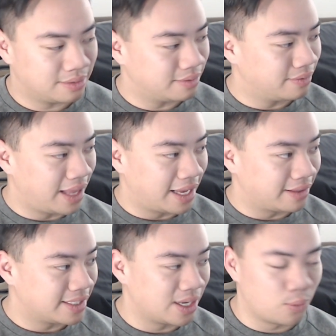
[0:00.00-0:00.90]
like,
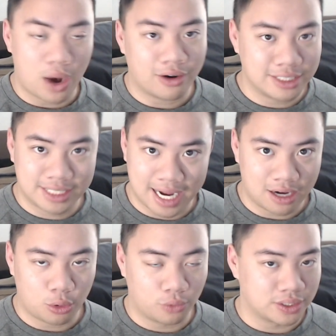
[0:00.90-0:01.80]
let's say, wear and
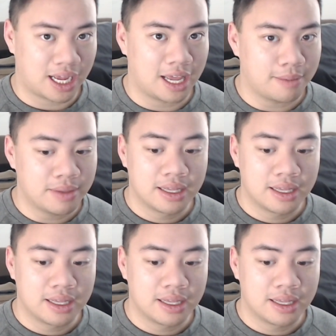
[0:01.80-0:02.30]
tear over time.